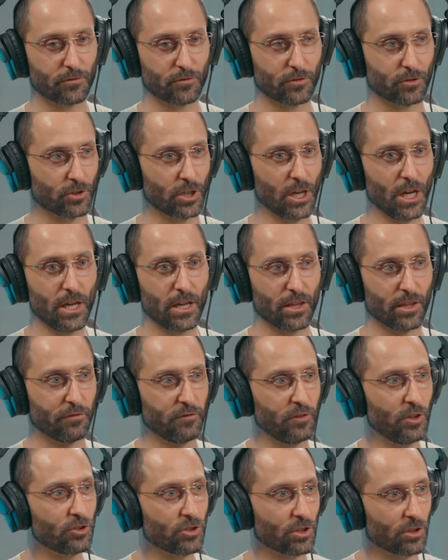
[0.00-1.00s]
for the
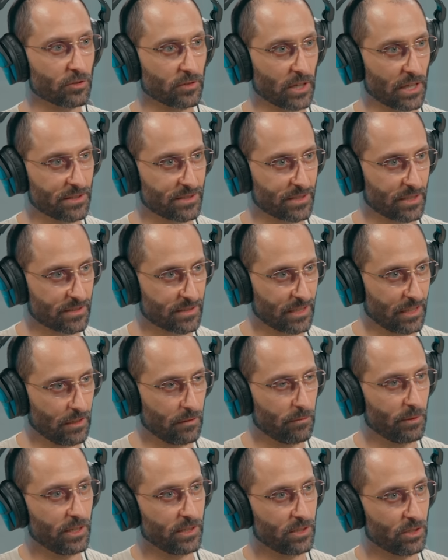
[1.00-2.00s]
future and
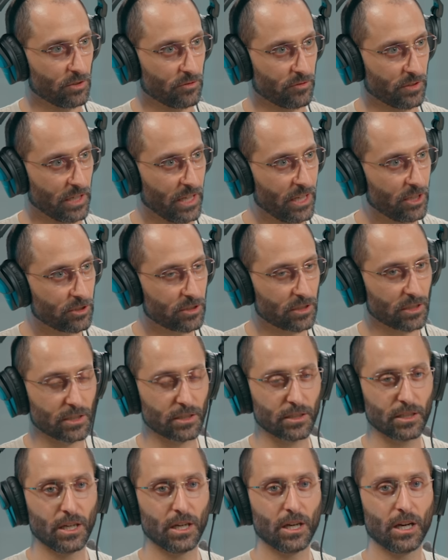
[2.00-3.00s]
sustainability of a
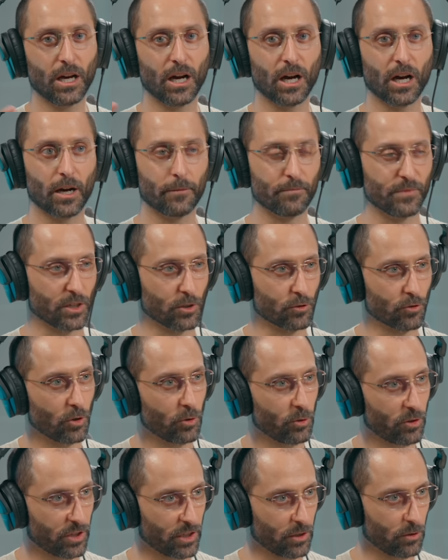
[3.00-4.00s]
nation, the
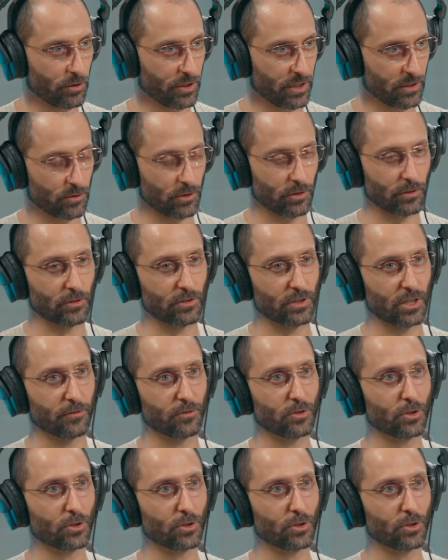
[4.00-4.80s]
growth and all that sort of stuff.